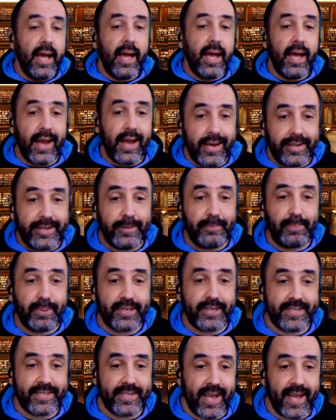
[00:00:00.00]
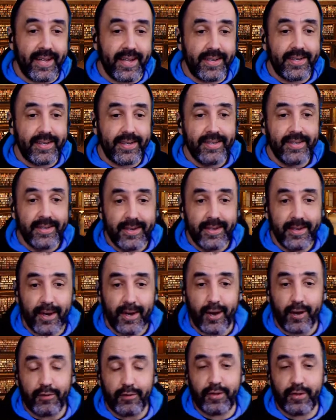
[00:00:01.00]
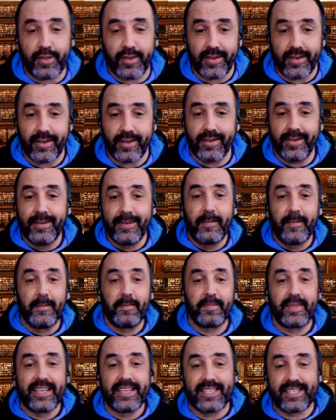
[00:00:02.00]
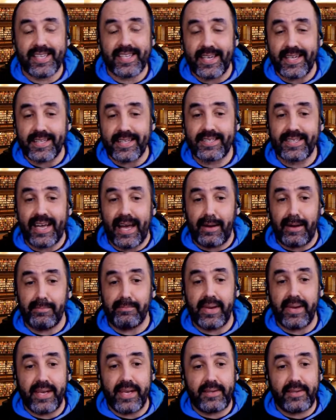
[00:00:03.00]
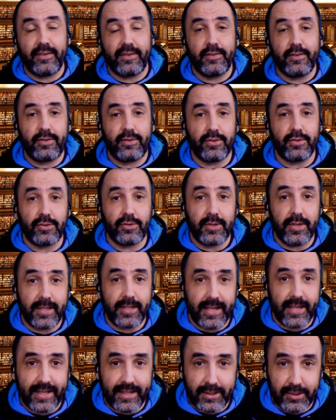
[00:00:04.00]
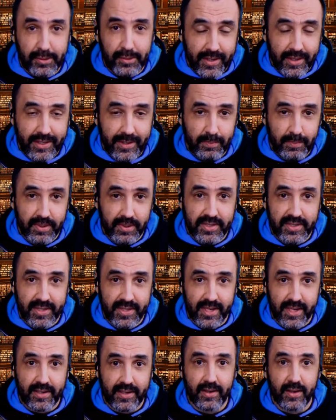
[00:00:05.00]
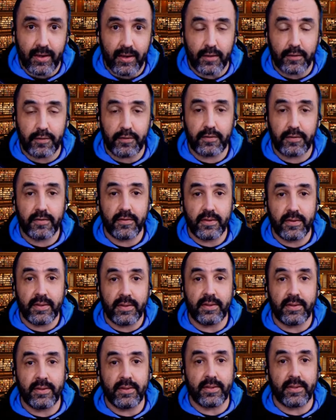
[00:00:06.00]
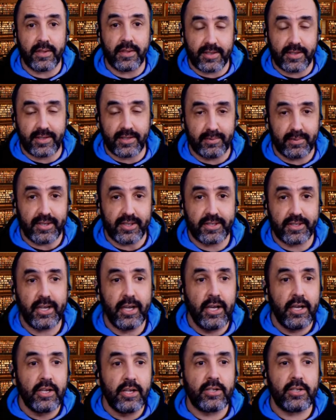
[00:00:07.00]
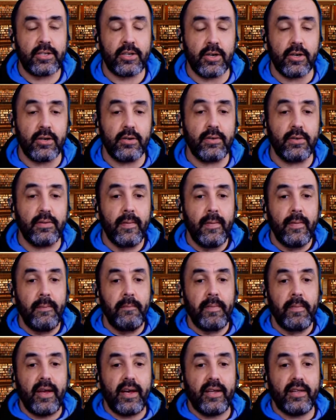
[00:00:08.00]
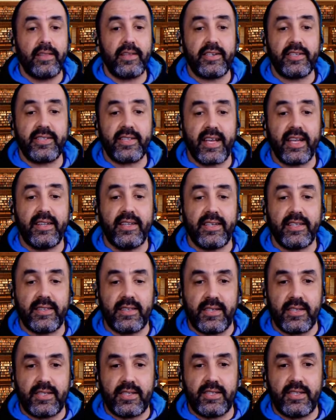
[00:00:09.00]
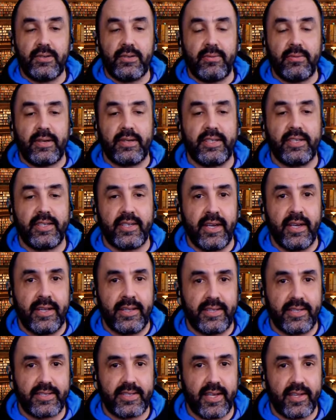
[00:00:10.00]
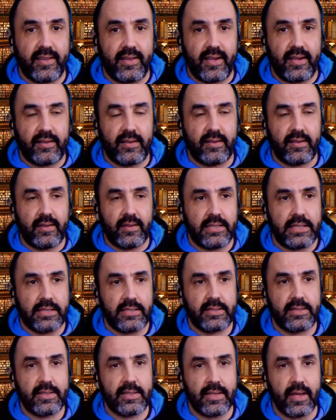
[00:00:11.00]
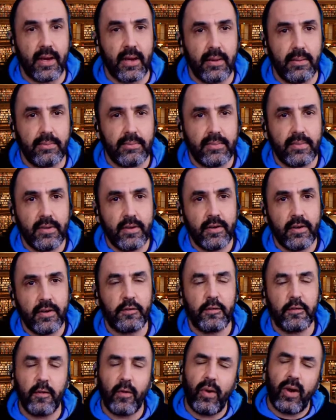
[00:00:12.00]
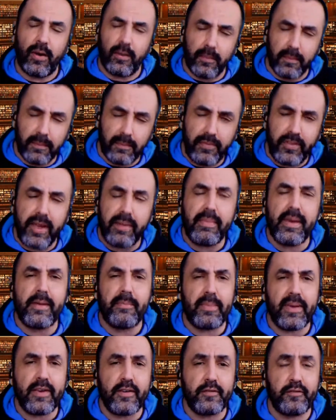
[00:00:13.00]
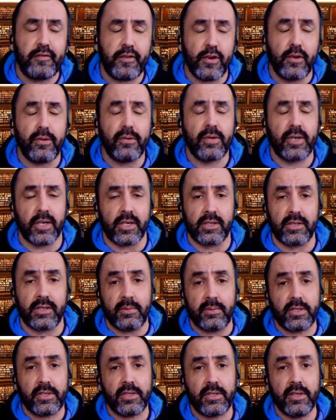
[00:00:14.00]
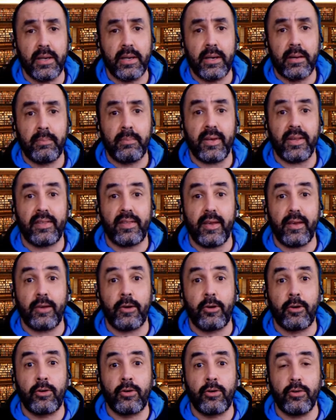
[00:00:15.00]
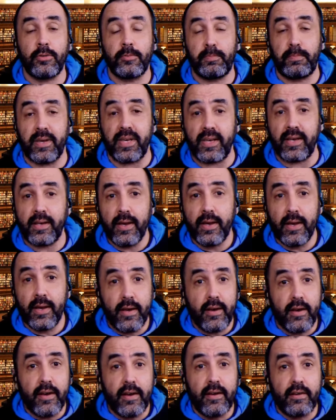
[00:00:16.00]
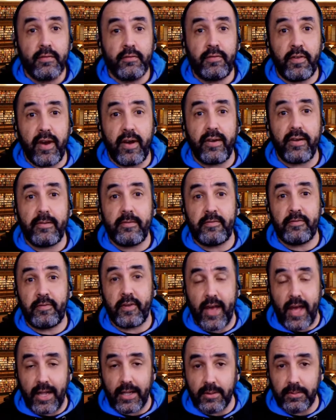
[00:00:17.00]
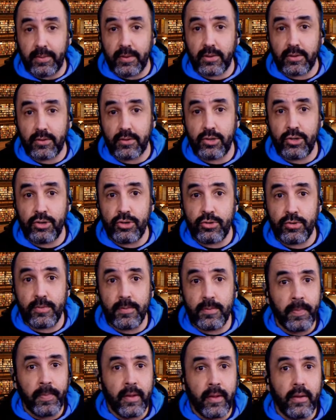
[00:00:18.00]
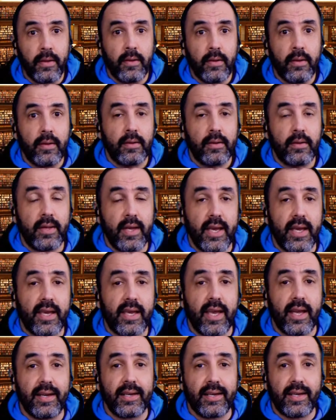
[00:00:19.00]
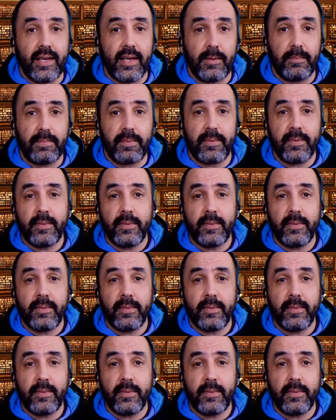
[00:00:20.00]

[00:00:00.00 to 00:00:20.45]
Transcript: 80% of the sales are made to 20% of the customers. So understanding this, you will understand that some, well, they may be few customers, but they could be very valuable to you. They can keep